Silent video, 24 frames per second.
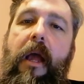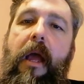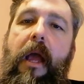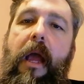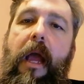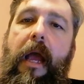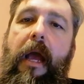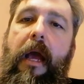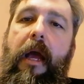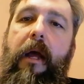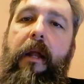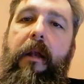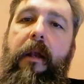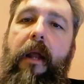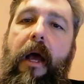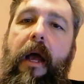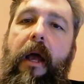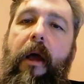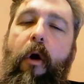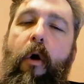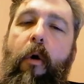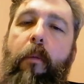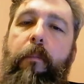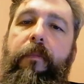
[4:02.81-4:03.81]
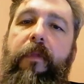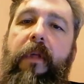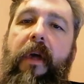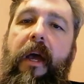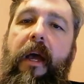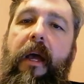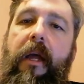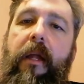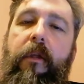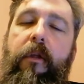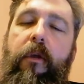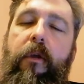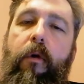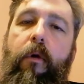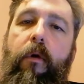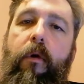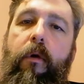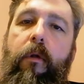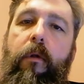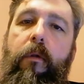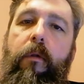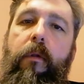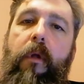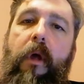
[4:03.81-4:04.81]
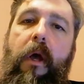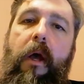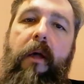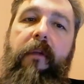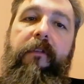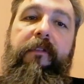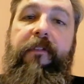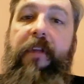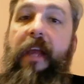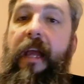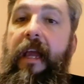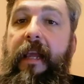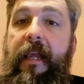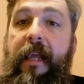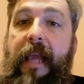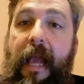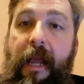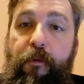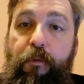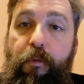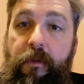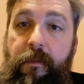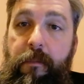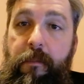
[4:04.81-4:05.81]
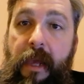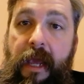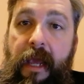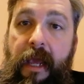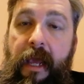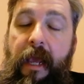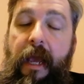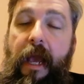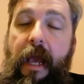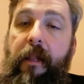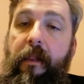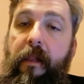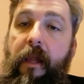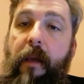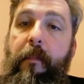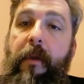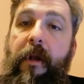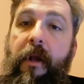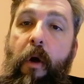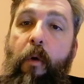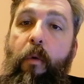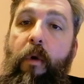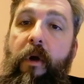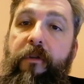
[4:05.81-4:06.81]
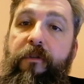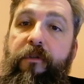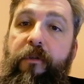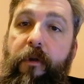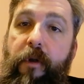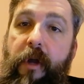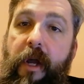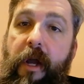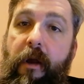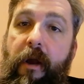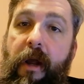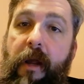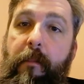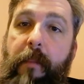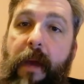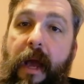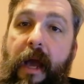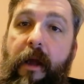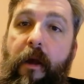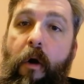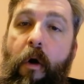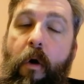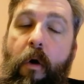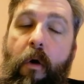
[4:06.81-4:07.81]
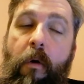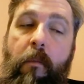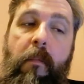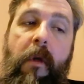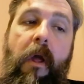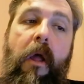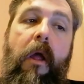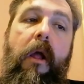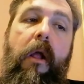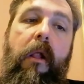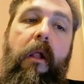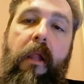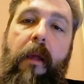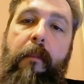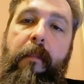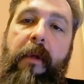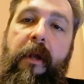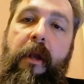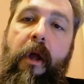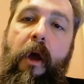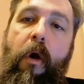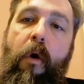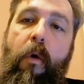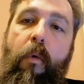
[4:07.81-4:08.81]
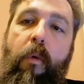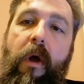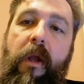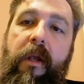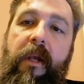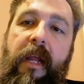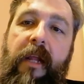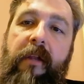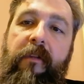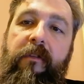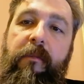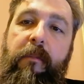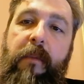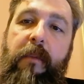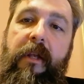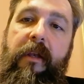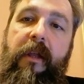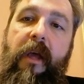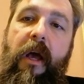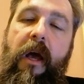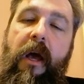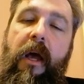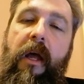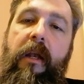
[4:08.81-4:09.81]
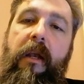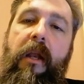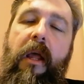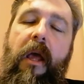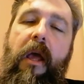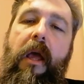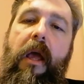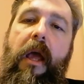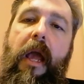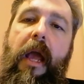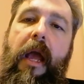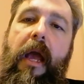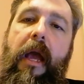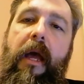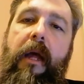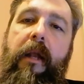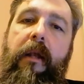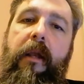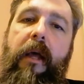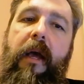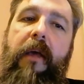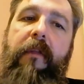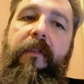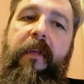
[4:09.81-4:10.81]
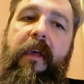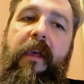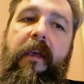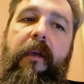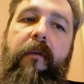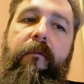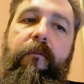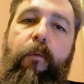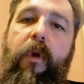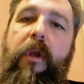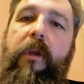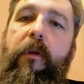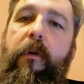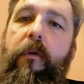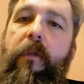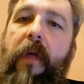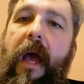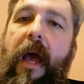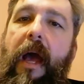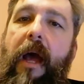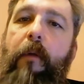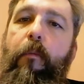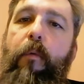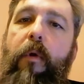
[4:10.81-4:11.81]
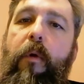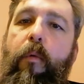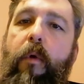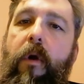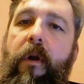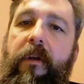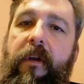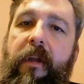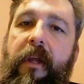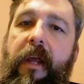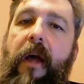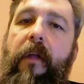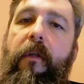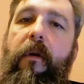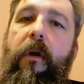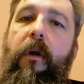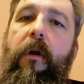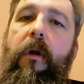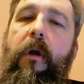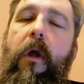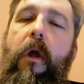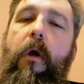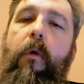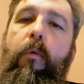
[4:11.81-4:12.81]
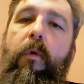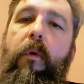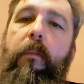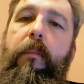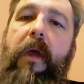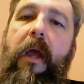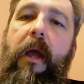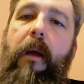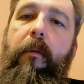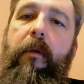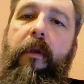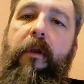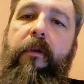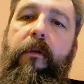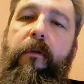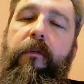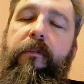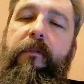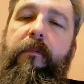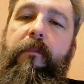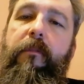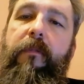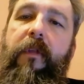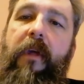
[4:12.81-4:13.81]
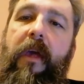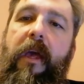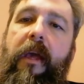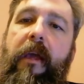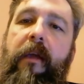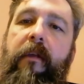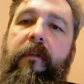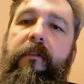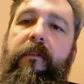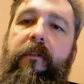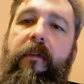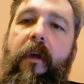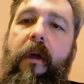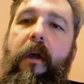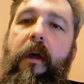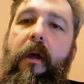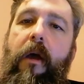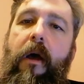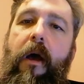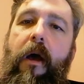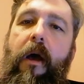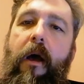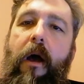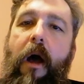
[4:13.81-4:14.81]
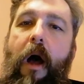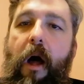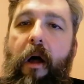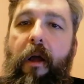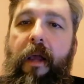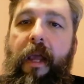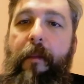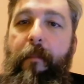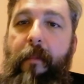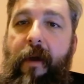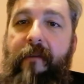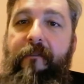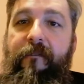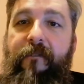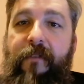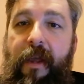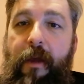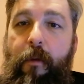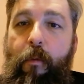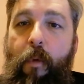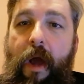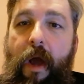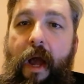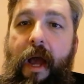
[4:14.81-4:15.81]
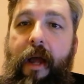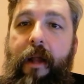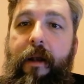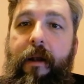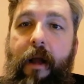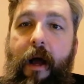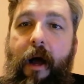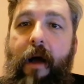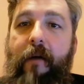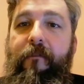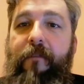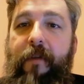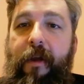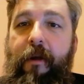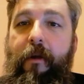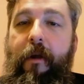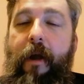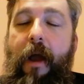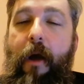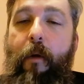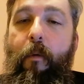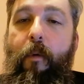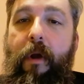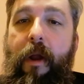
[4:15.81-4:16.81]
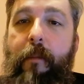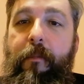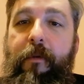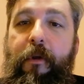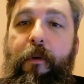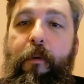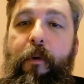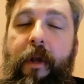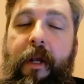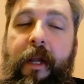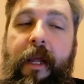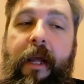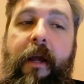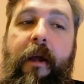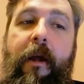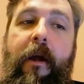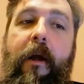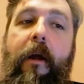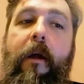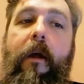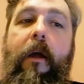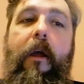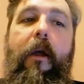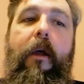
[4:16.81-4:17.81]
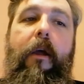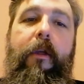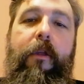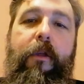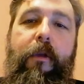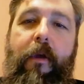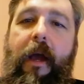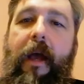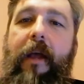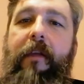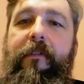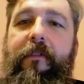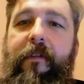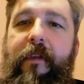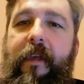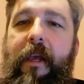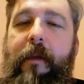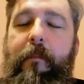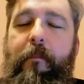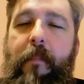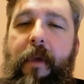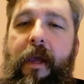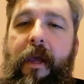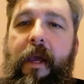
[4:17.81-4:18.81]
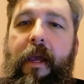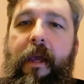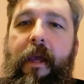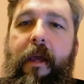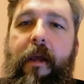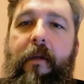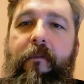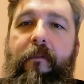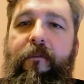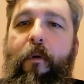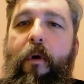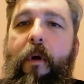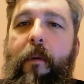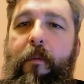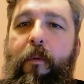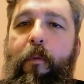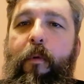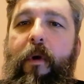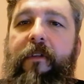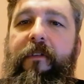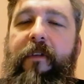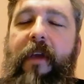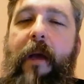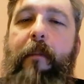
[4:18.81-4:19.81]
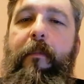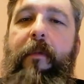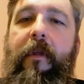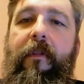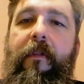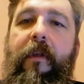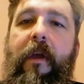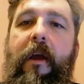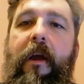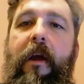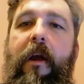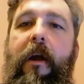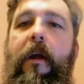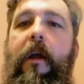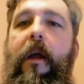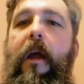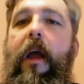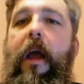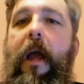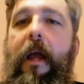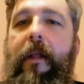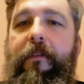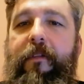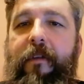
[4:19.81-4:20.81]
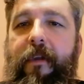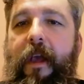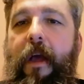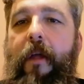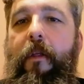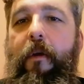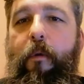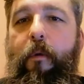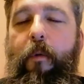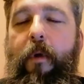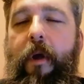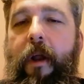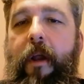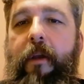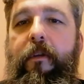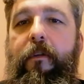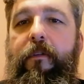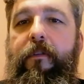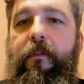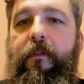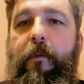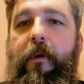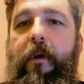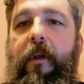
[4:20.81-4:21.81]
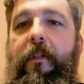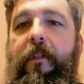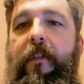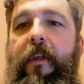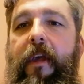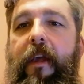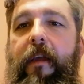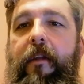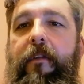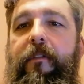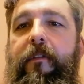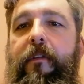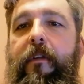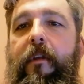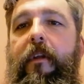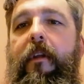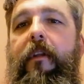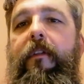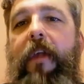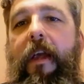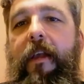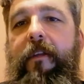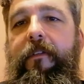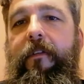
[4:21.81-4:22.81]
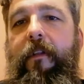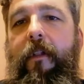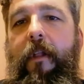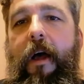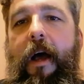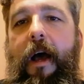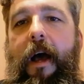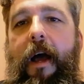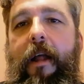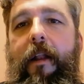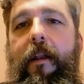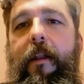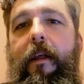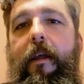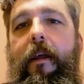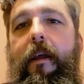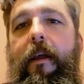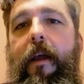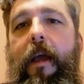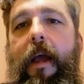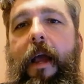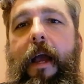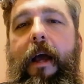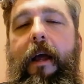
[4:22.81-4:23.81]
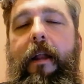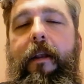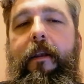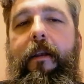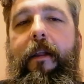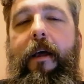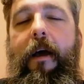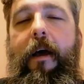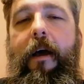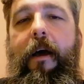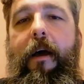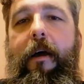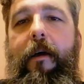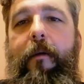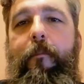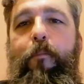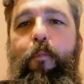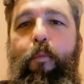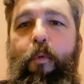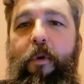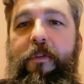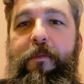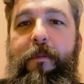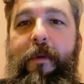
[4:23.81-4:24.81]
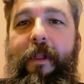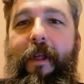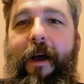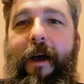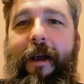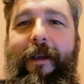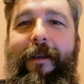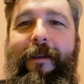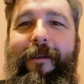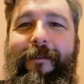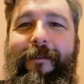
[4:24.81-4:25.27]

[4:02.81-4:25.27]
And I hope that you'll stay engaged with me and let me know what you're hearing back home. Let me know what needs to be done. And I think if we do that and we work together, we'll be able to do some things. I'll get my feet wet. I'll figure out what I'm doing here. You guys keep me informed of what's happening there. And together we're going to do some good things. Thanks a lot, and wish me luck.